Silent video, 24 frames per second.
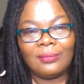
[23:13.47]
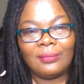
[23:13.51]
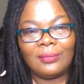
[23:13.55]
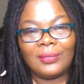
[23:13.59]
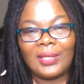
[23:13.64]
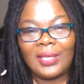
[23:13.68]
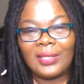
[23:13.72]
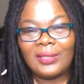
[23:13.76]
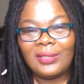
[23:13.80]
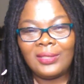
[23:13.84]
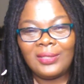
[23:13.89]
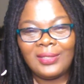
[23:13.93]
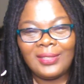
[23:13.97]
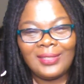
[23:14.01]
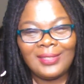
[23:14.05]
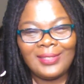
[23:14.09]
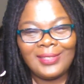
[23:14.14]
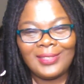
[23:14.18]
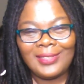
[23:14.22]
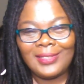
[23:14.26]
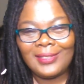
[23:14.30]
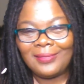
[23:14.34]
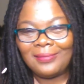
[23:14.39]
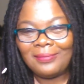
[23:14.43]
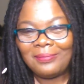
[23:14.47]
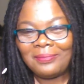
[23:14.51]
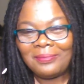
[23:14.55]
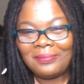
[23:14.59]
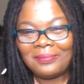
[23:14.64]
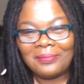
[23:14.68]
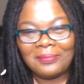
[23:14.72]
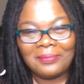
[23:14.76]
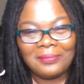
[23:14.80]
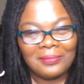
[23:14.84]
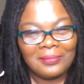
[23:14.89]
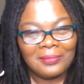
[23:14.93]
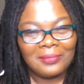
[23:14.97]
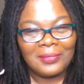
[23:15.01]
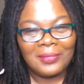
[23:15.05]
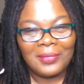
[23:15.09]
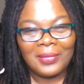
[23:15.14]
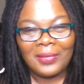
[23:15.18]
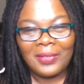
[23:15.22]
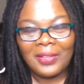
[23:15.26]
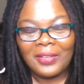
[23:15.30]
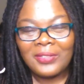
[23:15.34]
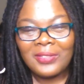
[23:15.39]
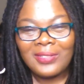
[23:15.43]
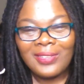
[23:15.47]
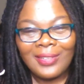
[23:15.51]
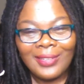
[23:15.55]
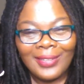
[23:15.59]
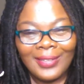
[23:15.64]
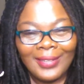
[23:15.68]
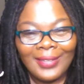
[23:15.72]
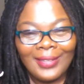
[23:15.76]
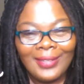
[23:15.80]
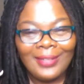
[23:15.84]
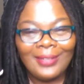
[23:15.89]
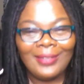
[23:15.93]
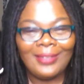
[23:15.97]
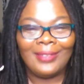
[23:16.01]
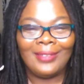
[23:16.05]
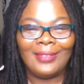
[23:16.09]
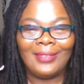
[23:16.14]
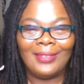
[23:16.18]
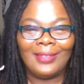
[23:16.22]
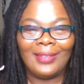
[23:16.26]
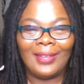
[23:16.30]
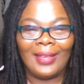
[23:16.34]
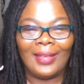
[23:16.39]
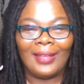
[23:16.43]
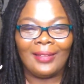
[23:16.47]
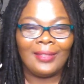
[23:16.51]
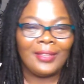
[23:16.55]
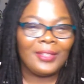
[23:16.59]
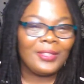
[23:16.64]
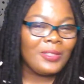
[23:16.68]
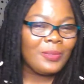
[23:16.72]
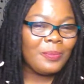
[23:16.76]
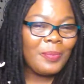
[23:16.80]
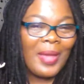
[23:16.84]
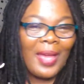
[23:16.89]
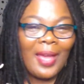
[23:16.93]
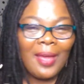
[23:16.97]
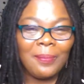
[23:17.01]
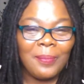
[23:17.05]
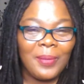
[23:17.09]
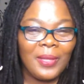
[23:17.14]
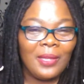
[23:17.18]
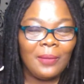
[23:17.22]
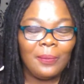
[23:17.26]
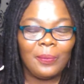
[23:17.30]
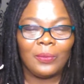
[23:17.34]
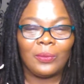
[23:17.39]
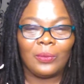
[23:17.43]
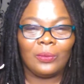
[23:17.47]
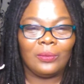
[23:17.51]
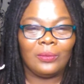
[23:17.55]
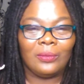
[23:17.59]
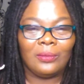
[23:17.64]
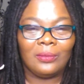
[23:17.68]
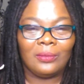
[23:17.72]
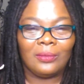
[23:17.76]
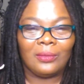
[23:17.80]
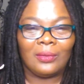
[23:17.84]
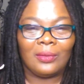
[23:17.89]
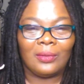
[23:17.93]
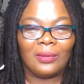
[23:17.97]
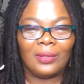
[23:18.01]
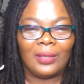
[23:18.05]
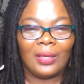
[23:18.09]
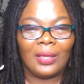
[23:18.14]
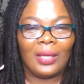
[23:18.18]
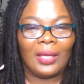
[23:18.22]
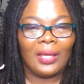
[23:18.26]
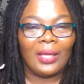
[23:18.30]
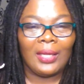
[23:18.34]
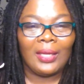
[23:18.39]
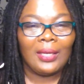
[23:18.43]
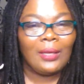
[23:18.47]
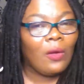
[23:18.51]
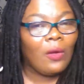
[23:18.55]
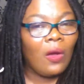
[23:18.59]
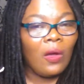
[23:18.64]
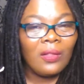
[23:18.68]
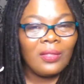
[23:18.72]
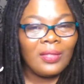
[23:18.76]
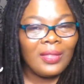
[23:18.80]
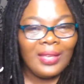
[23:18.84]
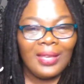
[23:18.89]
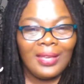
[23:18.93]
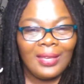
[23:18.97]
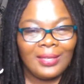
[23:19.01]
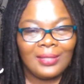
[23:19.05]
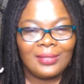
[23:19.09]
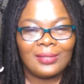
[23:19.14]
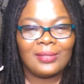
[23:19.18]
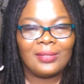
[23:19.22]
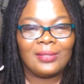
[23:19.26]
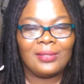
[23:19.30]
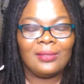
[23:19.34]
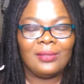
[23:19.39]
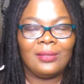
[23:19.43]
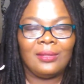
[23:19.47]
That's just, there's good and there's bad people in all things.